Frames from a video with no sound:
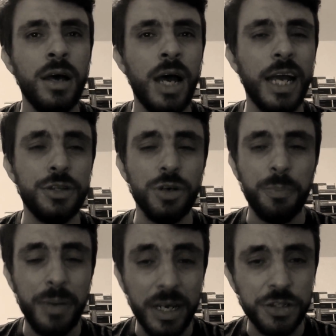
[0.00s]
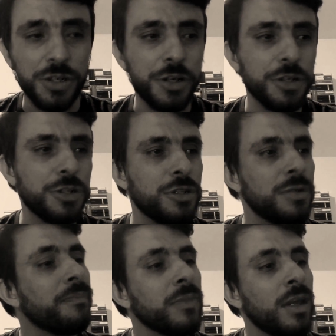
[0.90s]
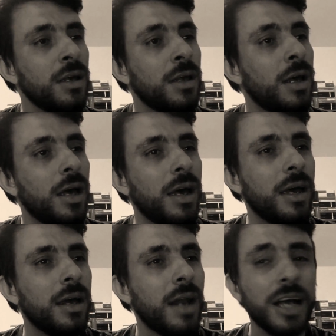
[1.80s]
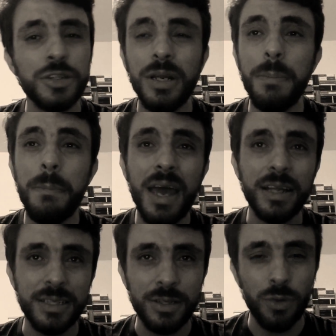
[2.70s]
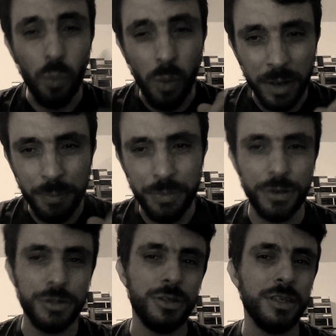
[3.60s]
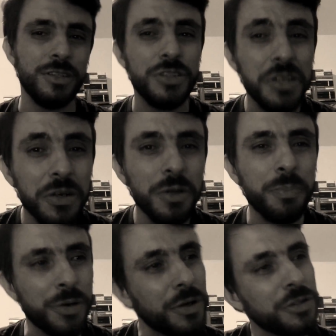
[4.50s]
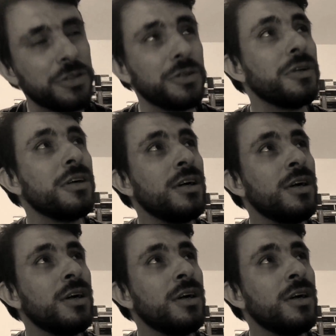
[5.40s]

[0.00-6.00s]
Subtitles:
I took pictures and actually met one person, a single person,